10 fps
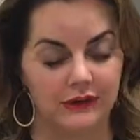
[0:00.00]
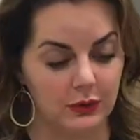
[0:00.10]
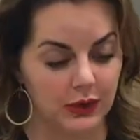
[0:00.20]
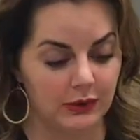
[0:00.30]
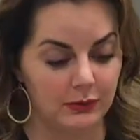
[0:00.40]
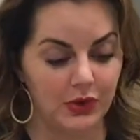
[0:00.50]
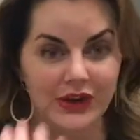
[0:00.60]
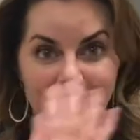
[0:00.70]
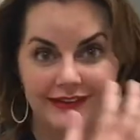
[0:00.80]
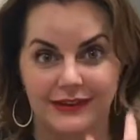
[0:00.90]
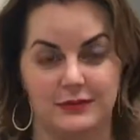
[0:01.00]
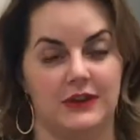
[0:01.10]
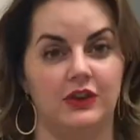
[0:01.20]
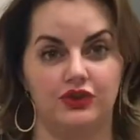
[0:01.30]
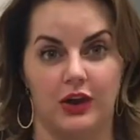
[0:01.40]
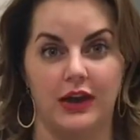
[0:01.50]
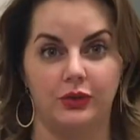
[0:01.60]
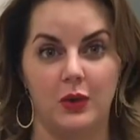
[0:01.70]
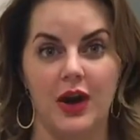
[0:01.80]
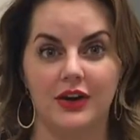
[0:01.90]
So we're putting something that
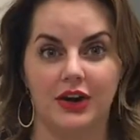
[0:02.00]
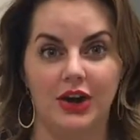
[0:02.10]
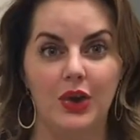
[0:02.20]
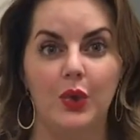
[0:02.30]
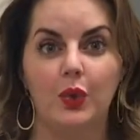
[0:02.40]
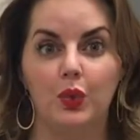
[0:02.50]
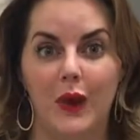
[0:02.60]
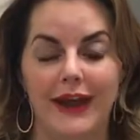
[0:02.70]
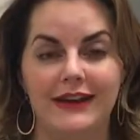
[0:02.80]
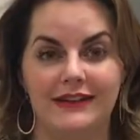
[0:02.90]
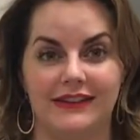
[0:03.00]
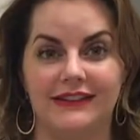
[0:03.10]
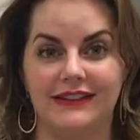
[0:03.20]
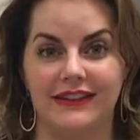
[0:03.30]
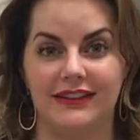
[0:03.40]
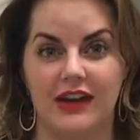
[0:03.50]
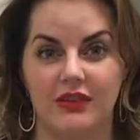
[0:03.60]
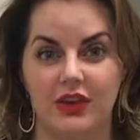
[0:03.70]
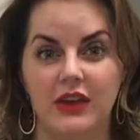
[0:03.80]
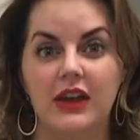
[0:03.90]
draws water right into the skin level.